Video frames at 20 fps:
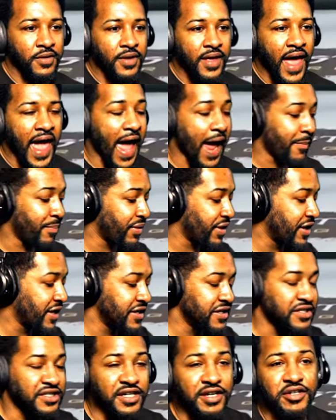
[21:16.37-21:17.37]
Had bruh in
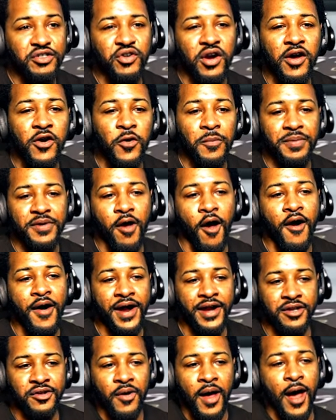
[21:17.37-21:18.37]
a seizure. I hope you all
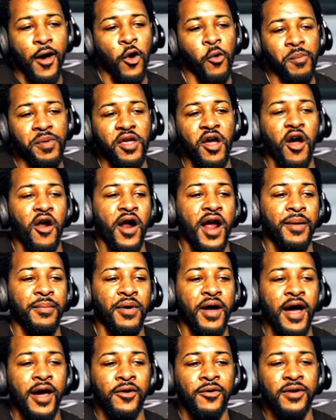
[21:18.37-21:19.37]
right, though. I hope you all right,
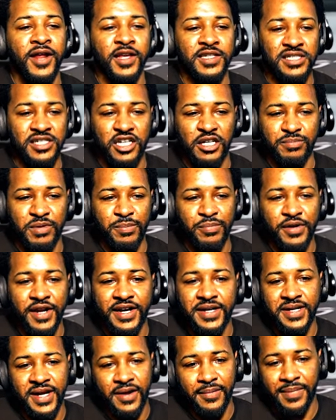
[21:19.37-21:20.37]
bro. I don't like seeing people
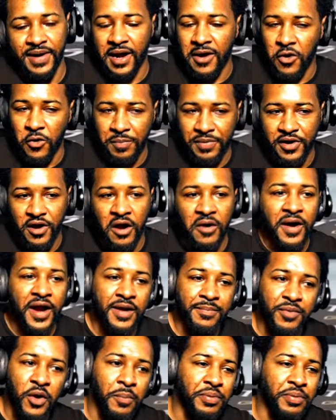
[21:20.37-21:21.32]
like that, but I hope you all right, bro.